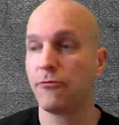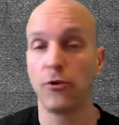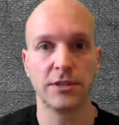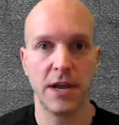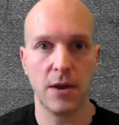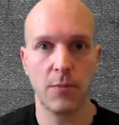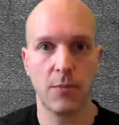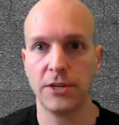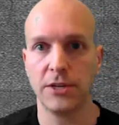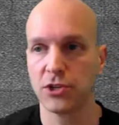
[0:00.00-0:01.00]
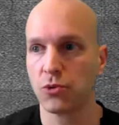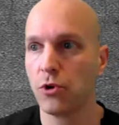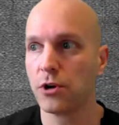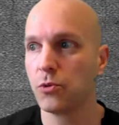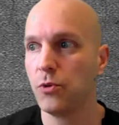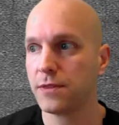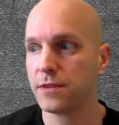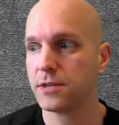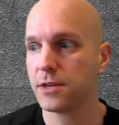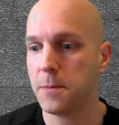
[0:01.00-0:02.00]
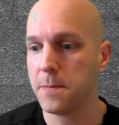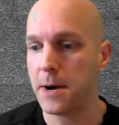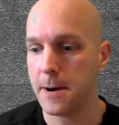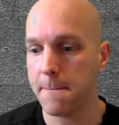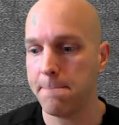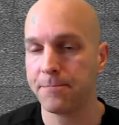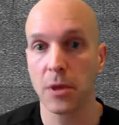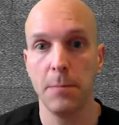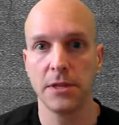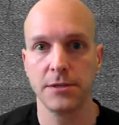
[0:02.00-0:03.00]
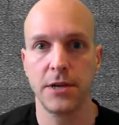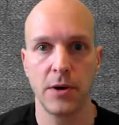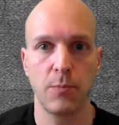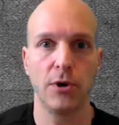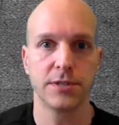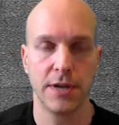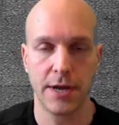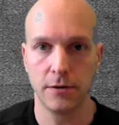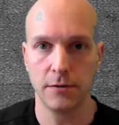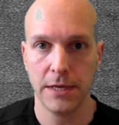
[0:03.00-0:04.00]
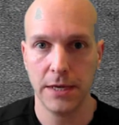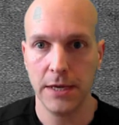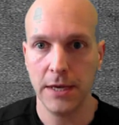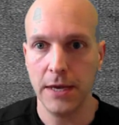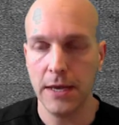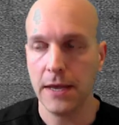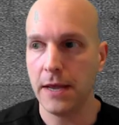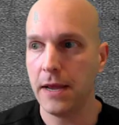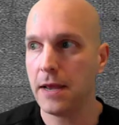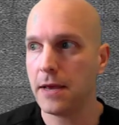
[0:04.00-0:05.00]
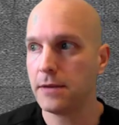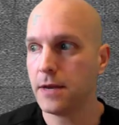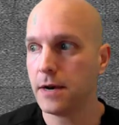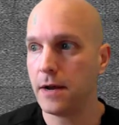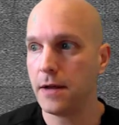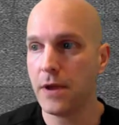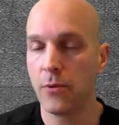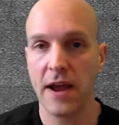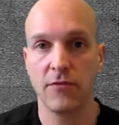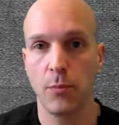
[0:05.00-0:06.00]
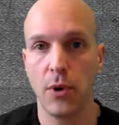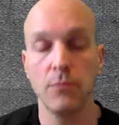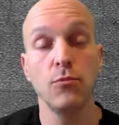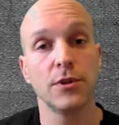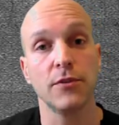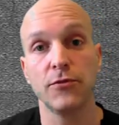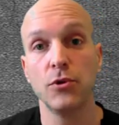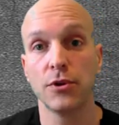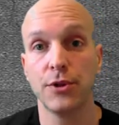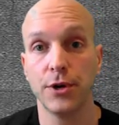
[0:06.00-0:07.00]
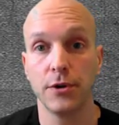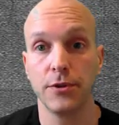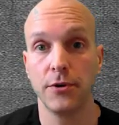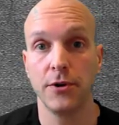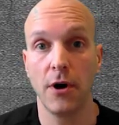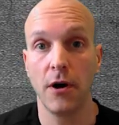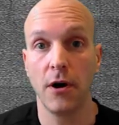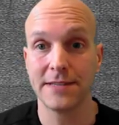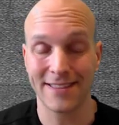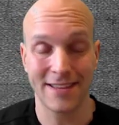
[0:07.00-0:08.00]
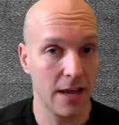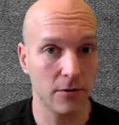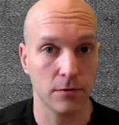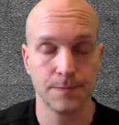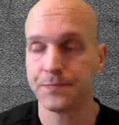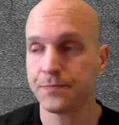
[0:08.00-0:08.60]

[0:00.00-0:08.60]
For example, I just worked with some military personnel and they were having a problem with a few of their dogs at the kennel.